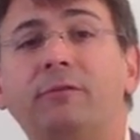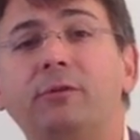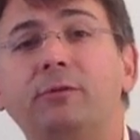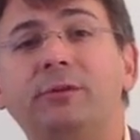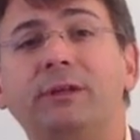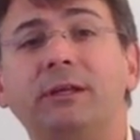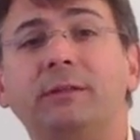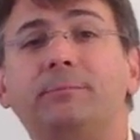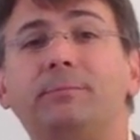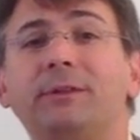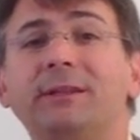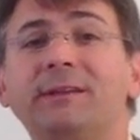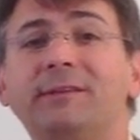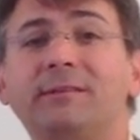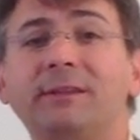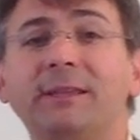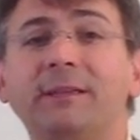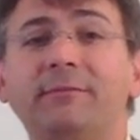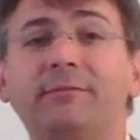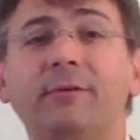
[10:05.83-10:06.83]
If you did,
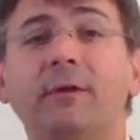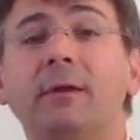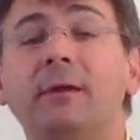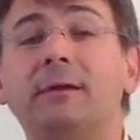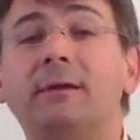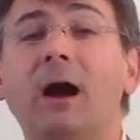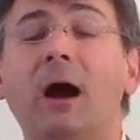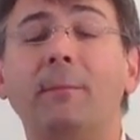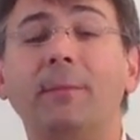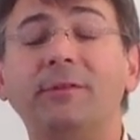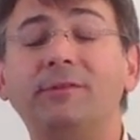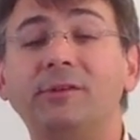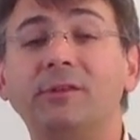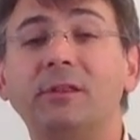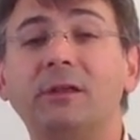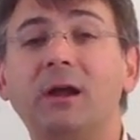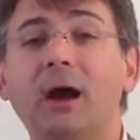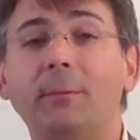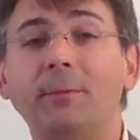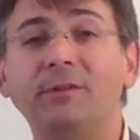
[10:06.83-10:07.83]
please leave comments in
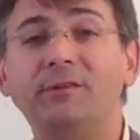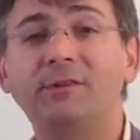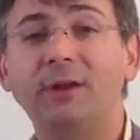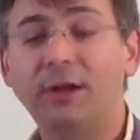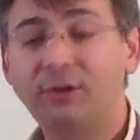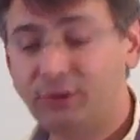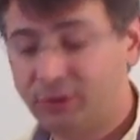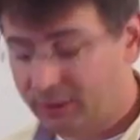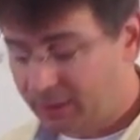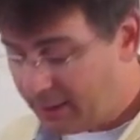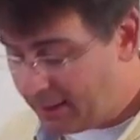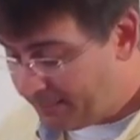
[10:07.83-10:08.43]
the comment section.